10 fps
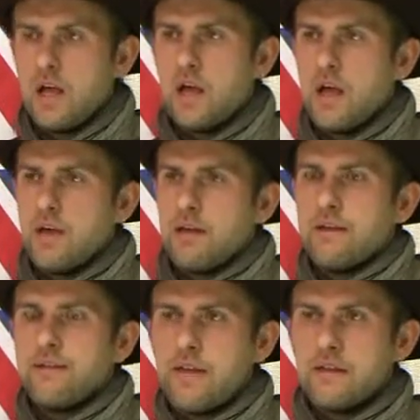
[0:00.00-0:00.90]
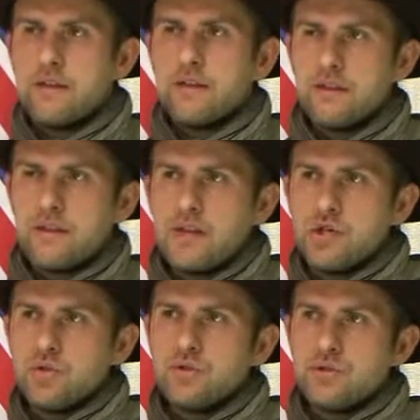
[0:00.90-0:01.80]
And they
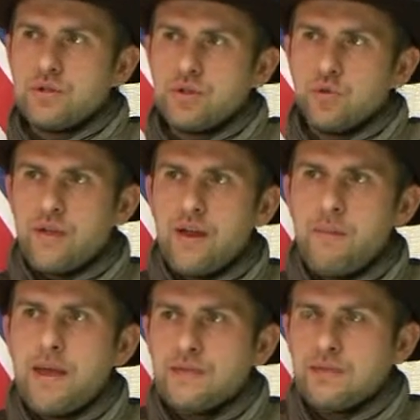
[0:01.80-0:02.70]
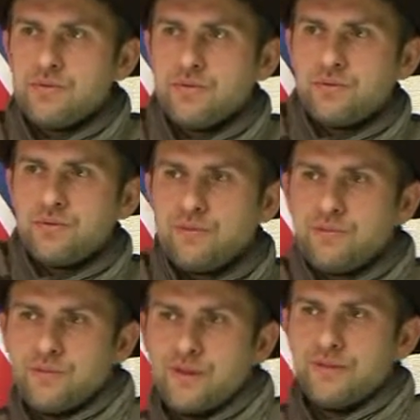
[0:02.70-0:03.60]
should do their best to,
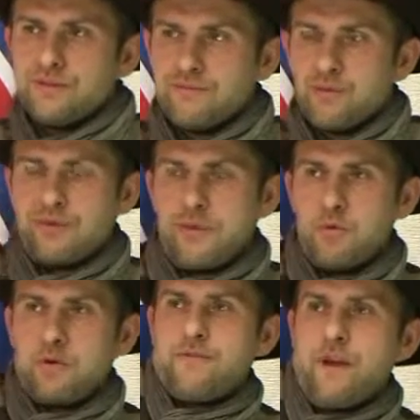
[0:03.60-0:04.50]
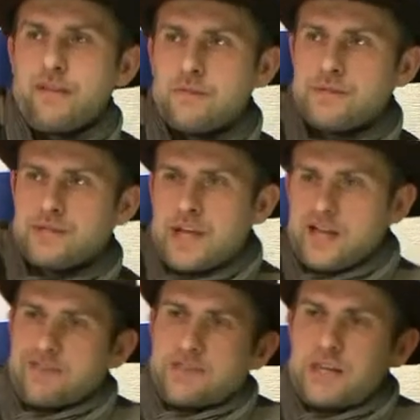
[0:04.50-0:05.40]
they modify
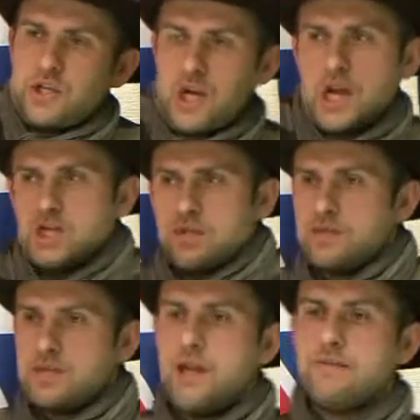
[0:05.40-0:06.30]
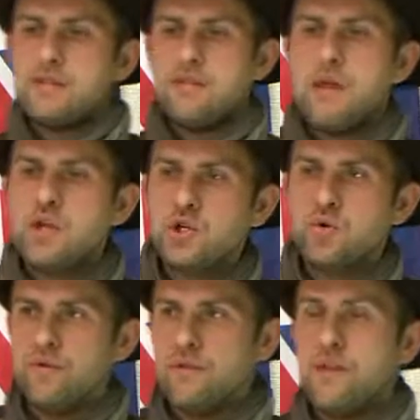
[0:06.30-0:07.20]
themselves, they change themselves and make
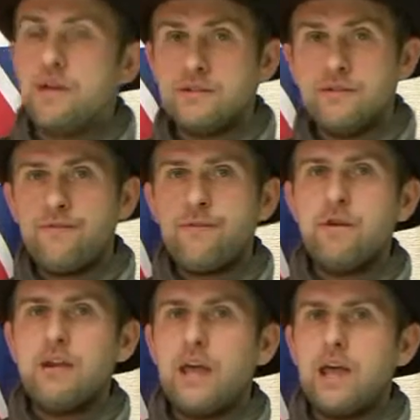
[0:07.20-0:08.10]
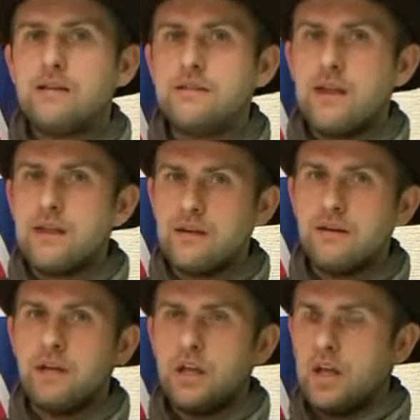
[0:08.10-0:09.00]
sure that they're different and they can